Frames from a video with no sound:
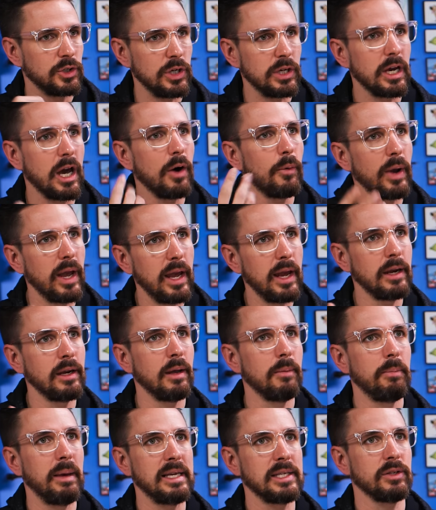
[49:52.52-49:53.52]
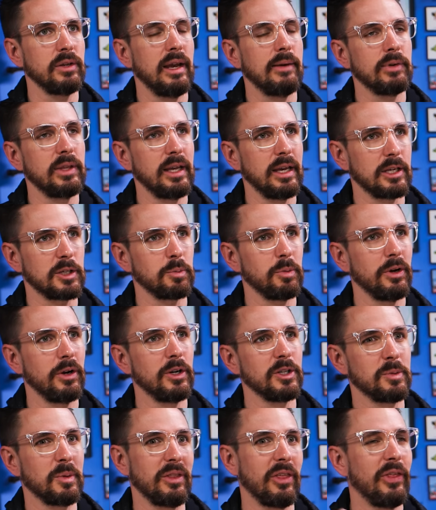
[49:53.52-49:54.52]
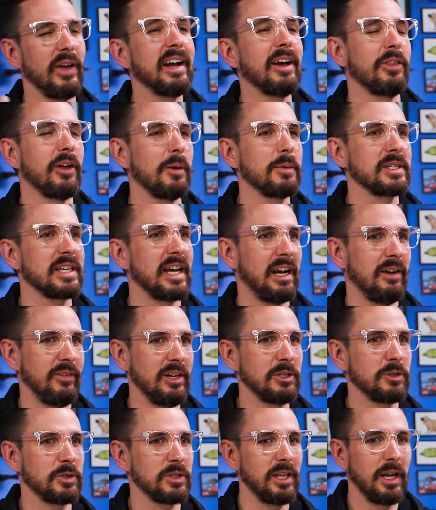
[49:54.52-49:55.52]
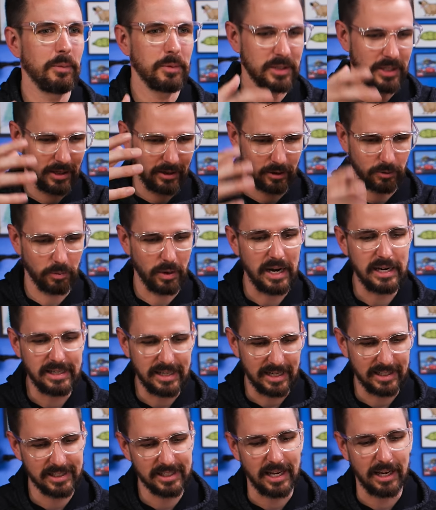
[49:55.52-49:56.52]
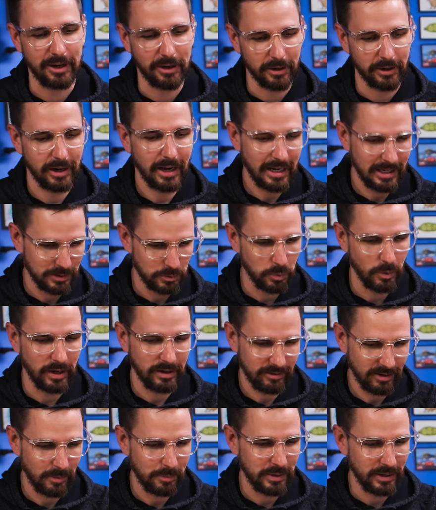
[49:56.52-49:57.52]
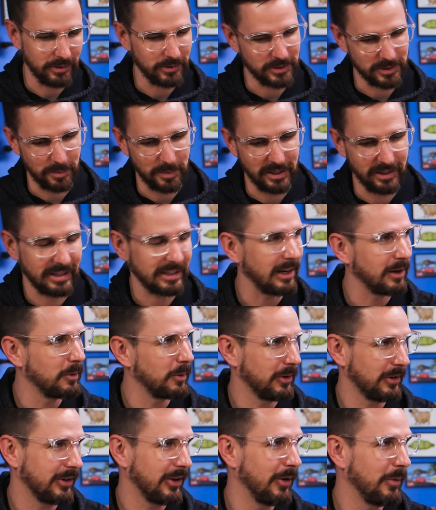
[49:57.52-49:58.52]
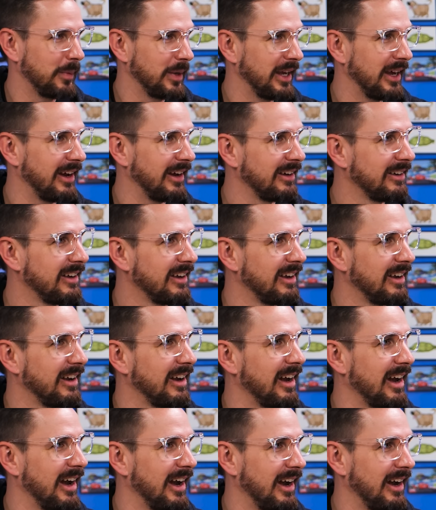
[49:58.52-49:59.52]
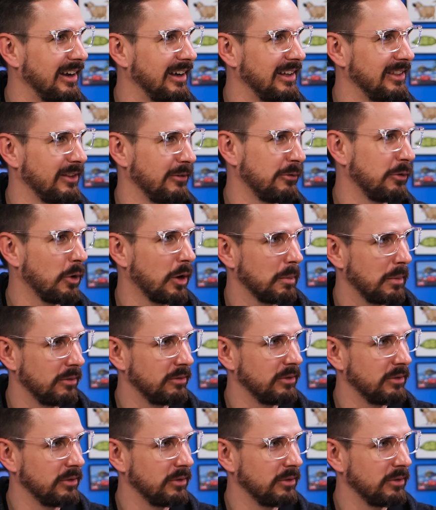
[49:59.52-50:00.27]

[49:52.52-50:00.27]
So you go in, basically everything explodes. But the thing I thought was kind of interesting was like right dead center is what appears to be like a cornucopia. Yeah. Uh, in the form